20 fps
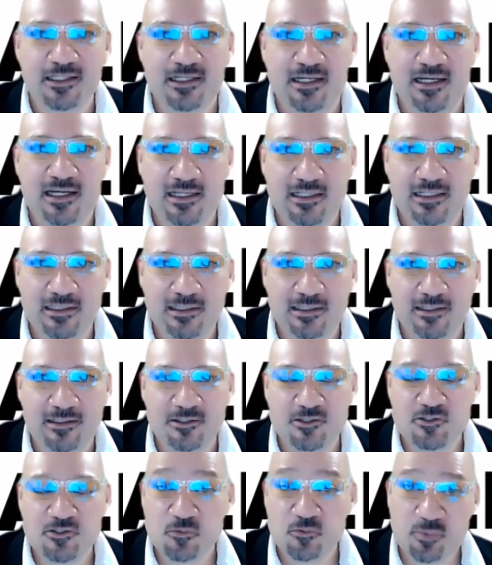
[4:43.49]
And
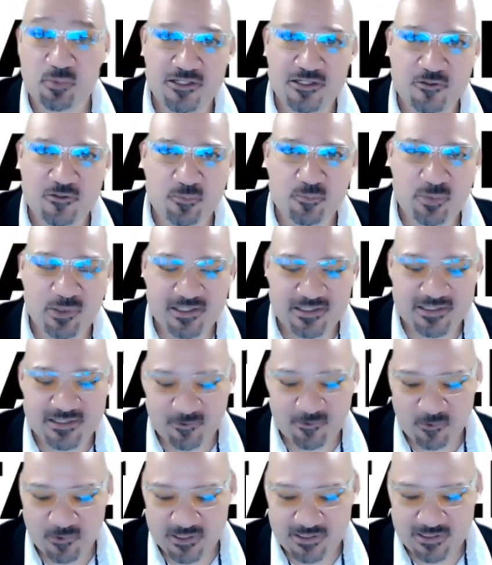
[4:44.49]
surprise, surprise, I
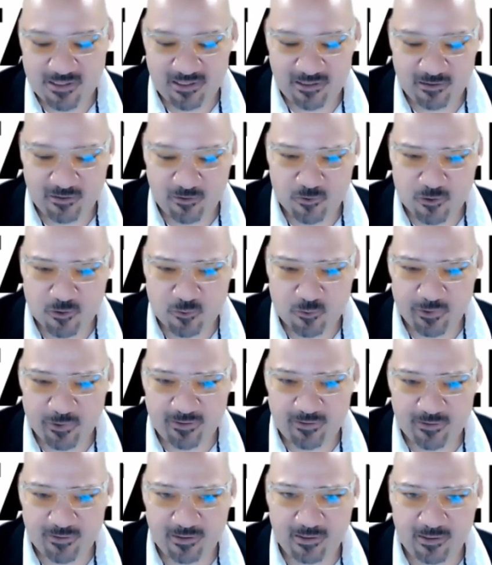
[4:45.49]
was diagnosed with
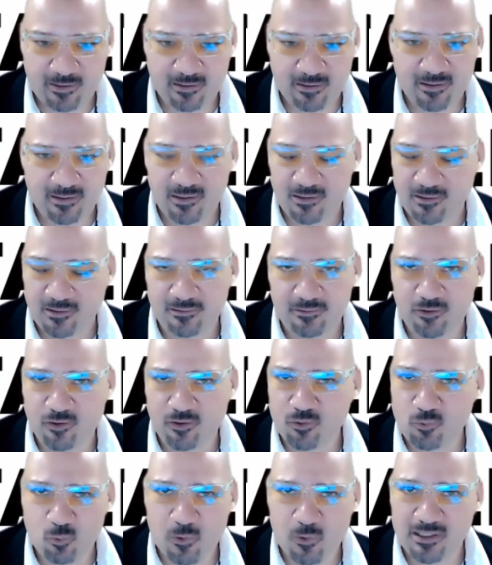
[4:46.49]
not
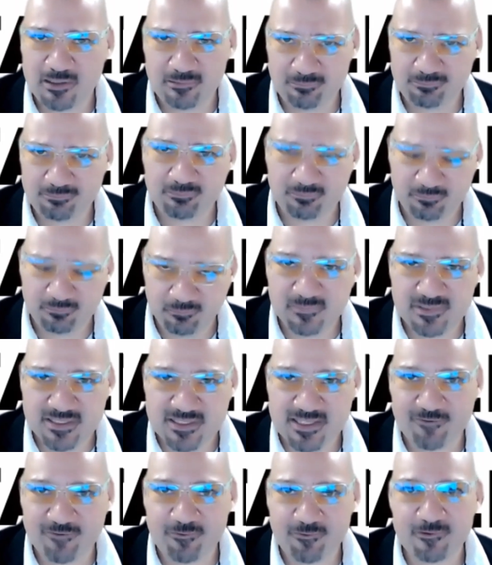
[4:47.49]
one,
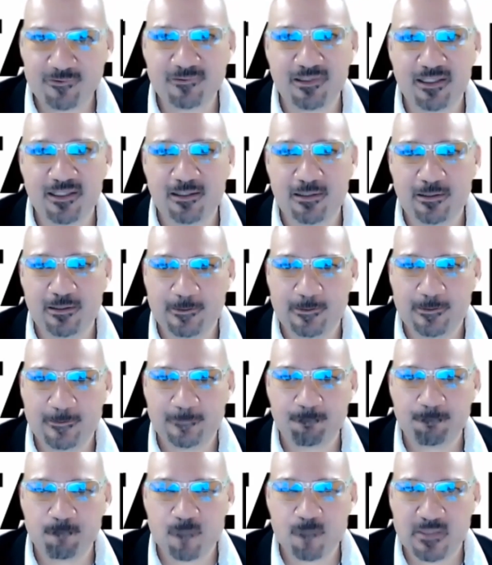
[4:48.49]
several
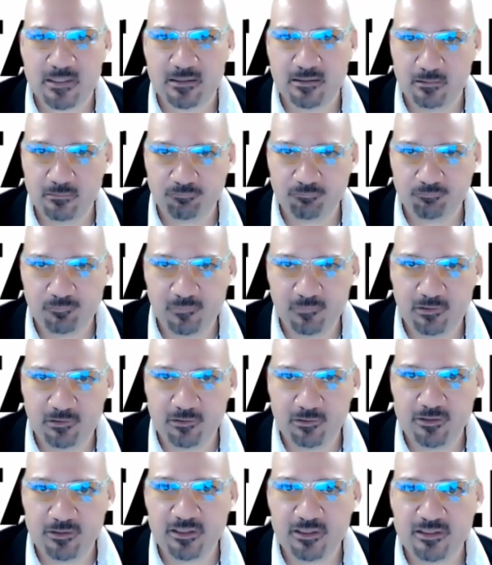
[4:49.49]

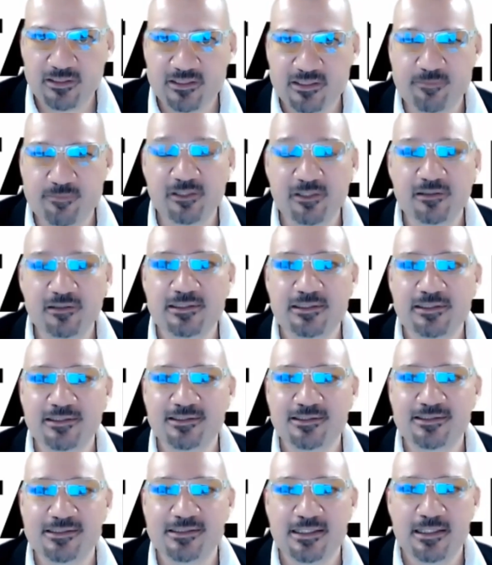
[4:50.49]
learning
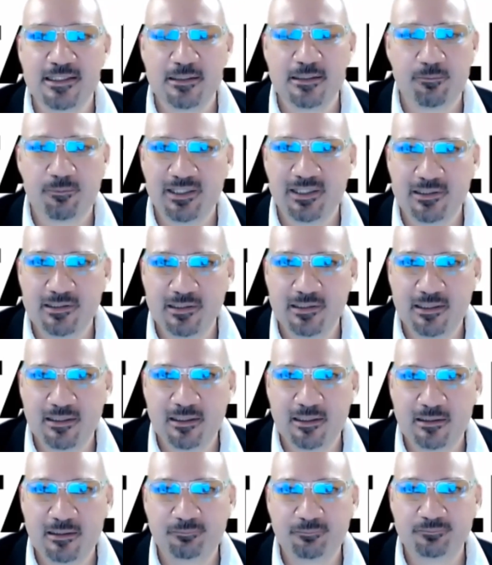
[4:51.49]
disabilities, but
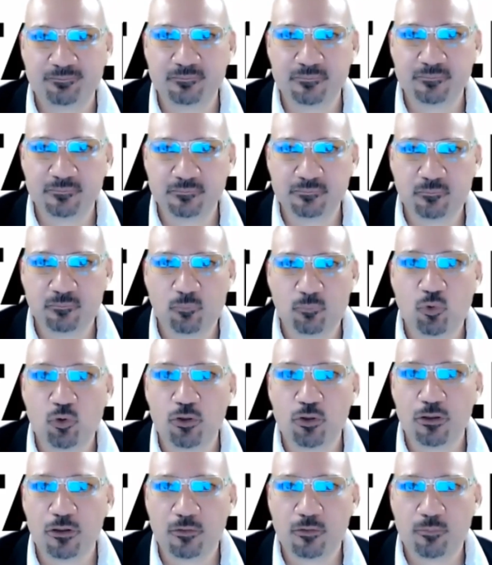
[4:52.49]

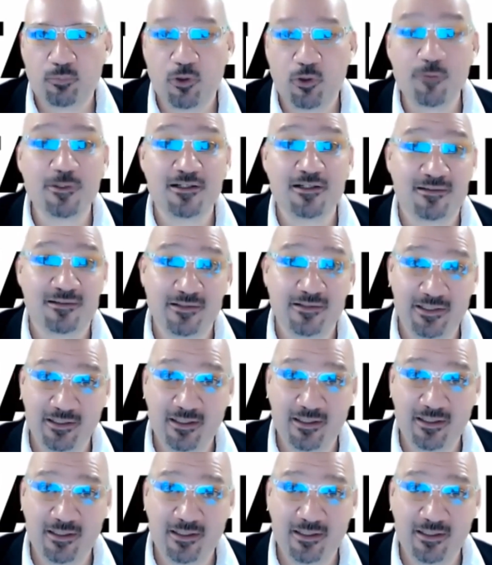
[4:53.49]
more prominently